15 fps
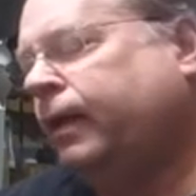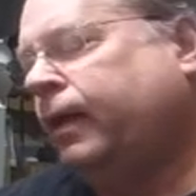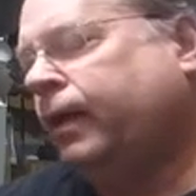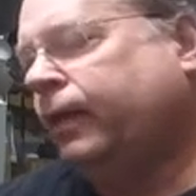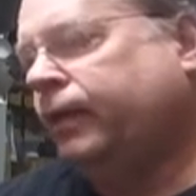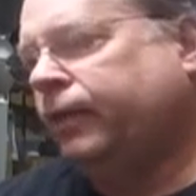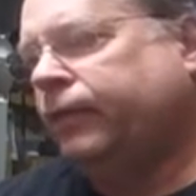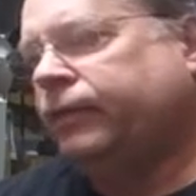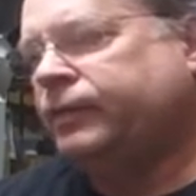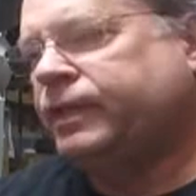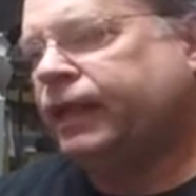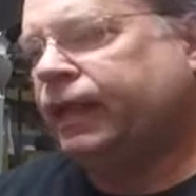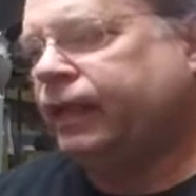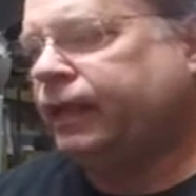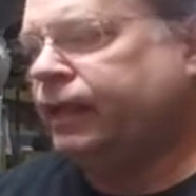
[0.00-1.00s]
Another
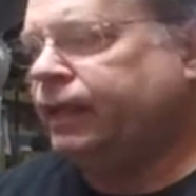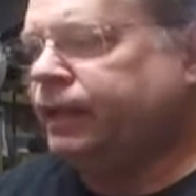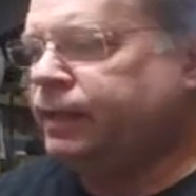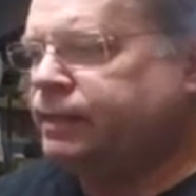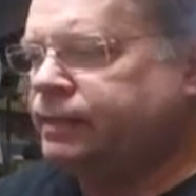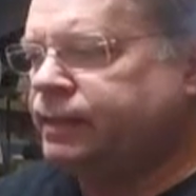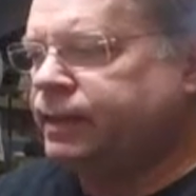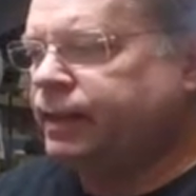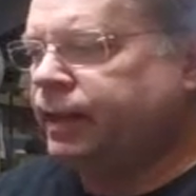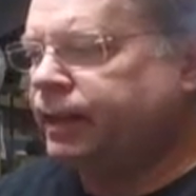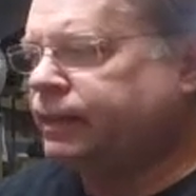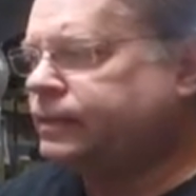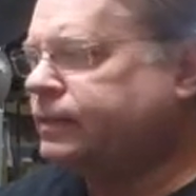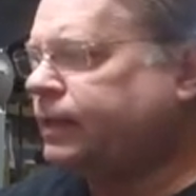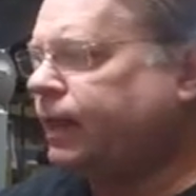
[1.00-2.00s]
technique is neck
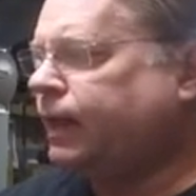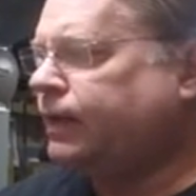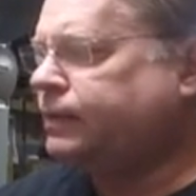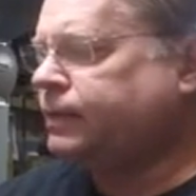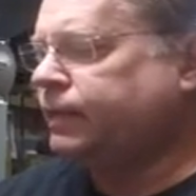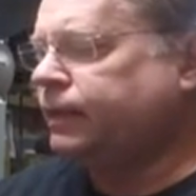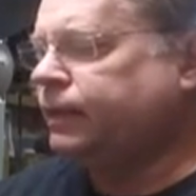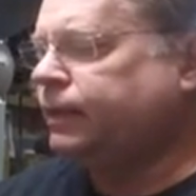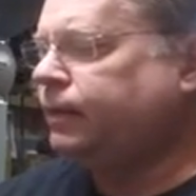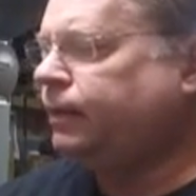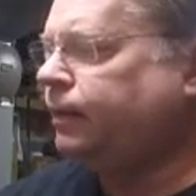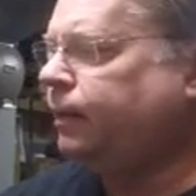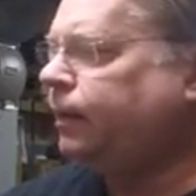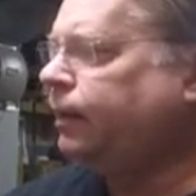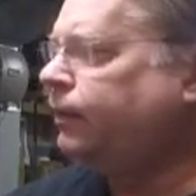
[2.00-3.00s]
sizing.
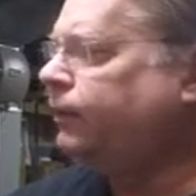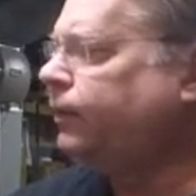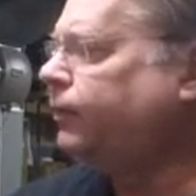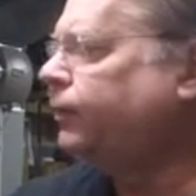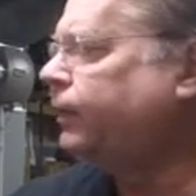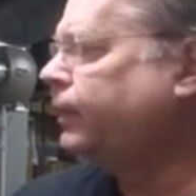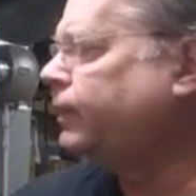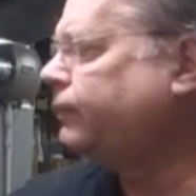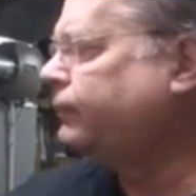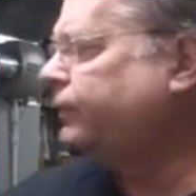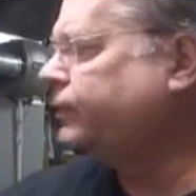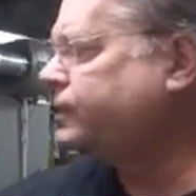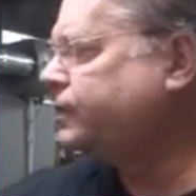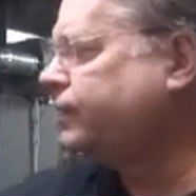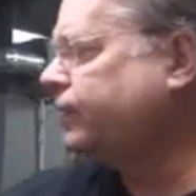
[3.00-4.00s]
The only
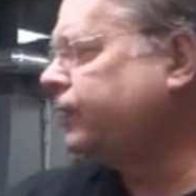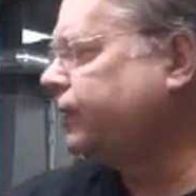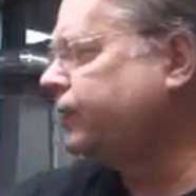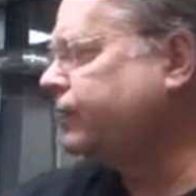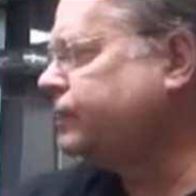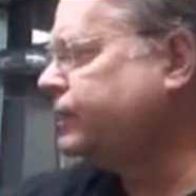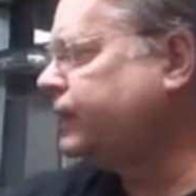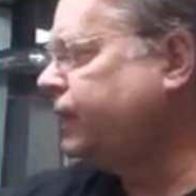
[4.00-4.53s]
difference there is